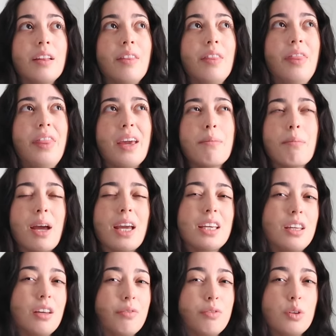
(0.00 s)
they
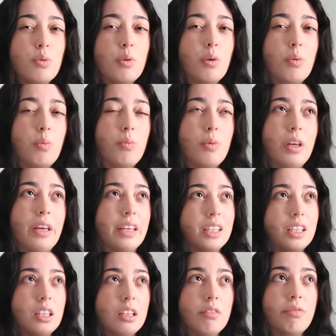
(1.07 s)
might give you a
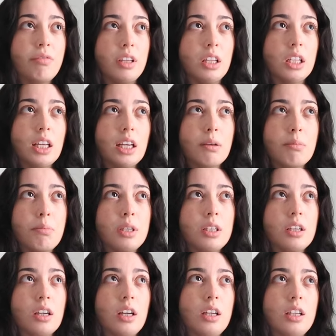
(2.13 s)
icky feeling
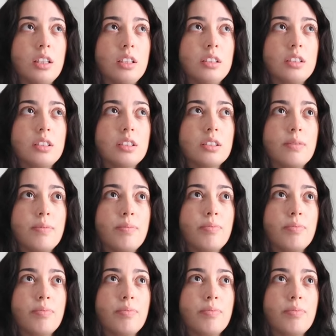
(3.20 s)
because